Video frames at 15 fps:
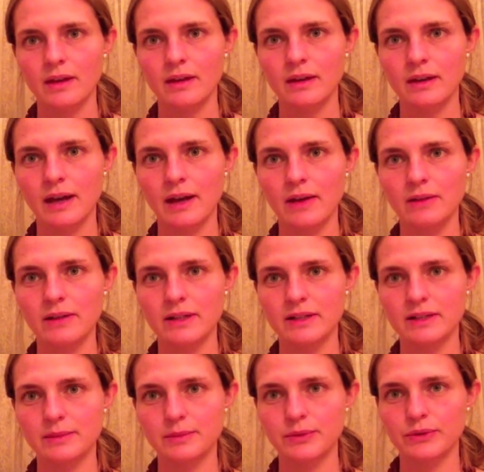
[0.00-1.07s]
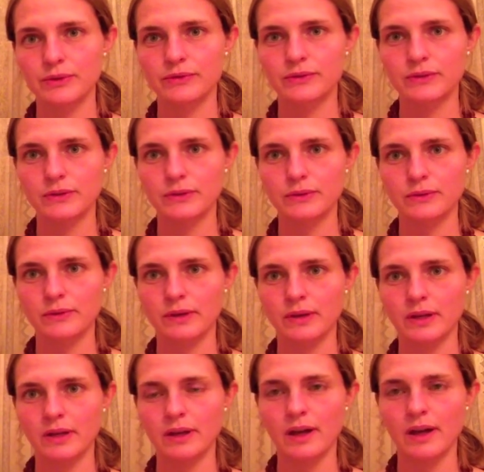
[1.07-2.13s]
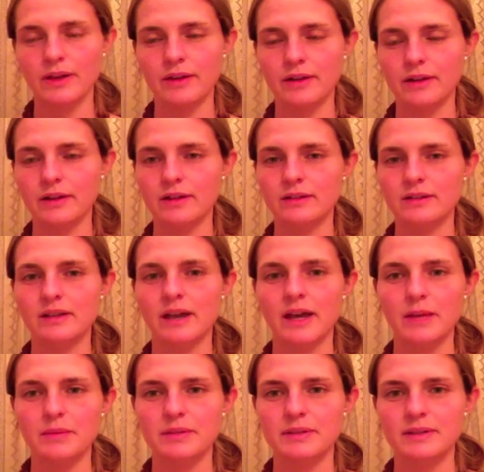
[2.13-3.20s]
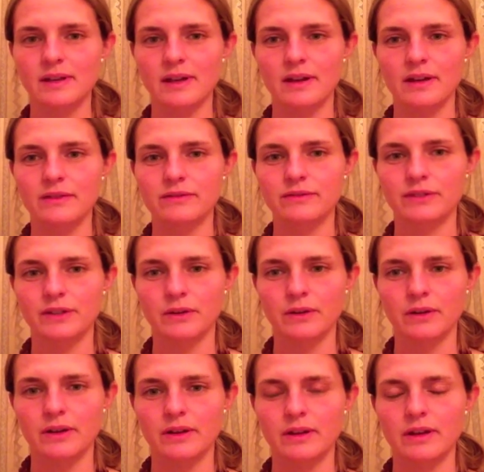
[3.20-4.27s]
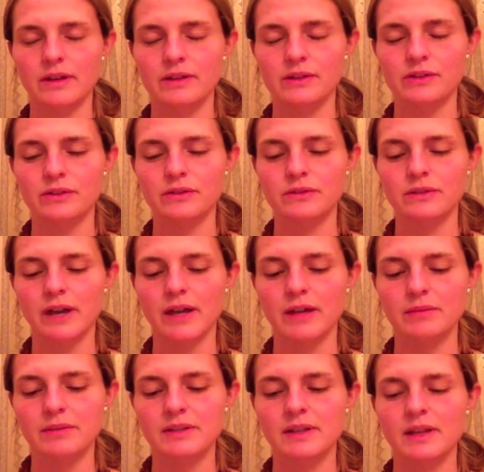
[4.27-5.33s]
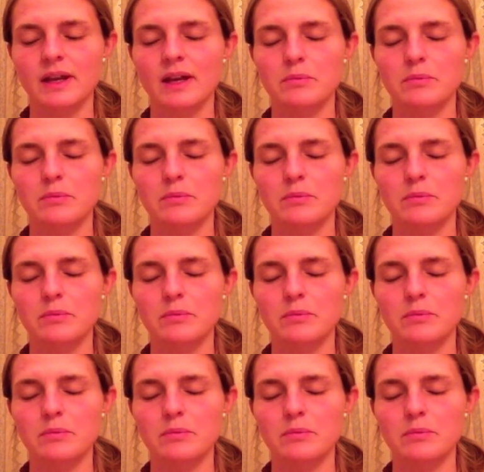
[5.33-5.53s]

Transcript: Now let us move to the other types of yoga, the other two types.